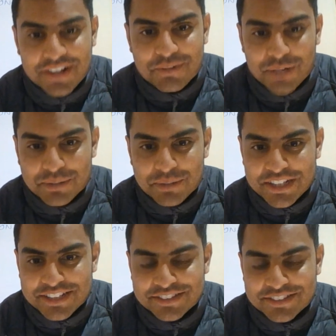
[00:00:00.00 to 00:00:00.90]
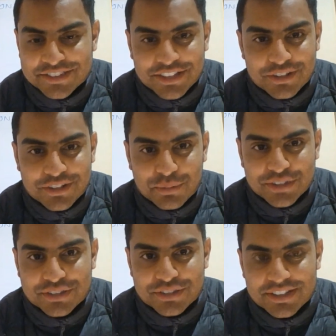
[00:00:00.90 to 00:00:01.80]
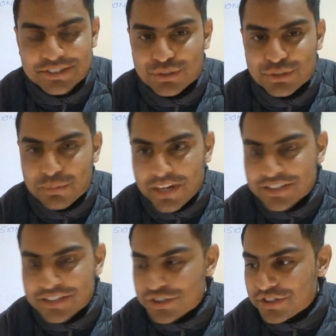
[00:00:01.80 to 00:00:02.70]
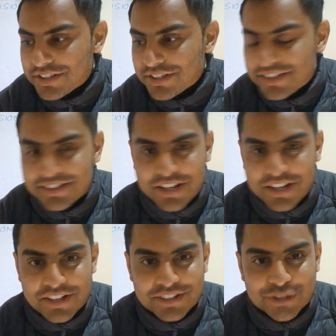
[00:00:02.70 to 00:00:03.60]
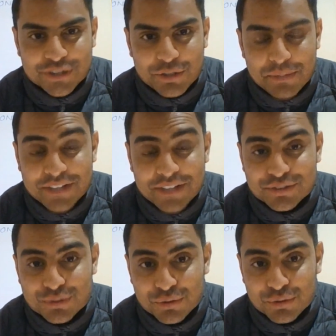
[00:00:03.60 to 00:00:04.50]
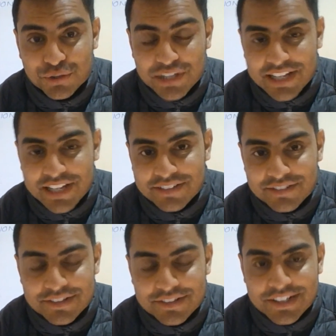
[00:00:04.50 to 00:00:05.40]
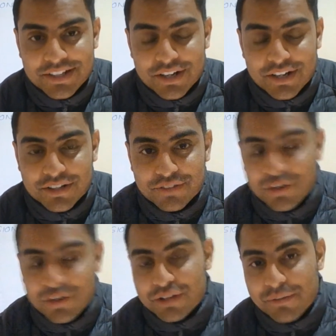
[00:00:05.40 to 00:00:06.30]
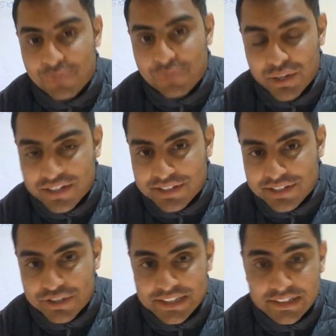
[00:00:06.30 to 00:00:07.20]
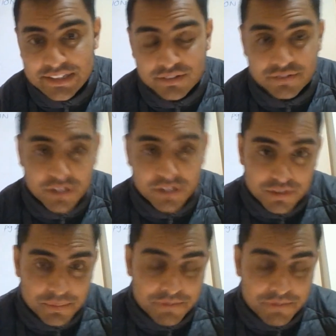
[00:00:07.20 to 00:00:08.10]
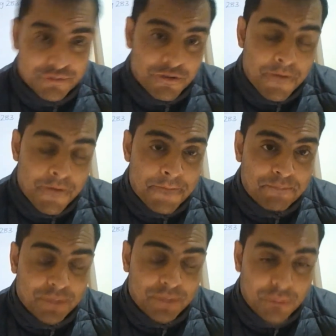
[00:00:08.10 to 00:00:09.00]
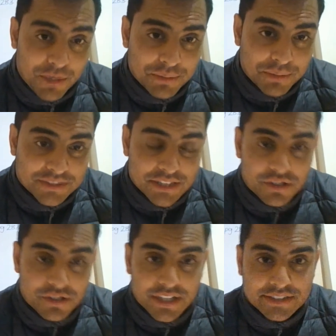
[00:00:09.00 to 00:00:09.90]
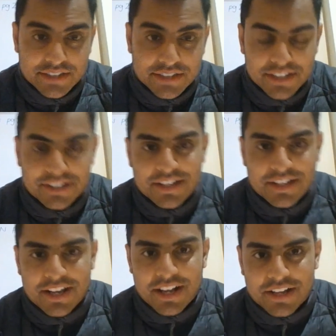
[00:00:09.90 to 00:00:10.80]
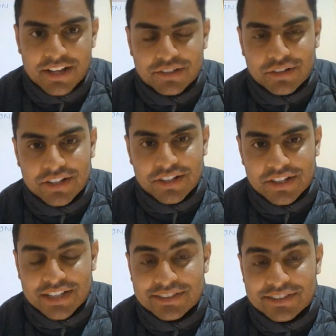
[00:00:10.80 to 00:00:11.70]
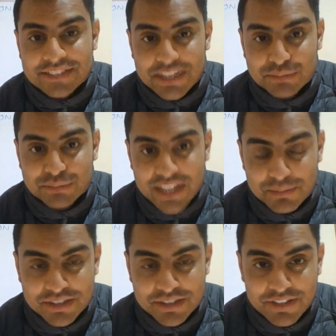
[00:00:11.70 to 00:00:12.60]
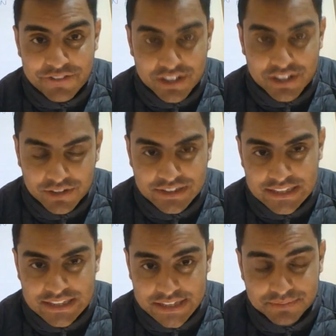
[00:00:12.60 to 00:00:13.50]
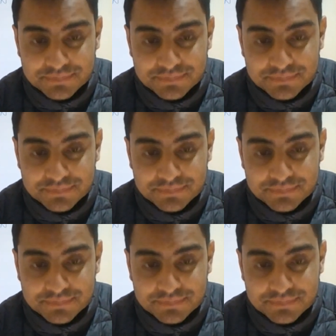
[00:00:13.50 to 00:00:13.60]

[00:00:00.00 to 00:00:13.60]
Maybe it's a little bit too much, us going back to school and the volume of work increasing, the volume of problems increasing, and at the same time the difficulty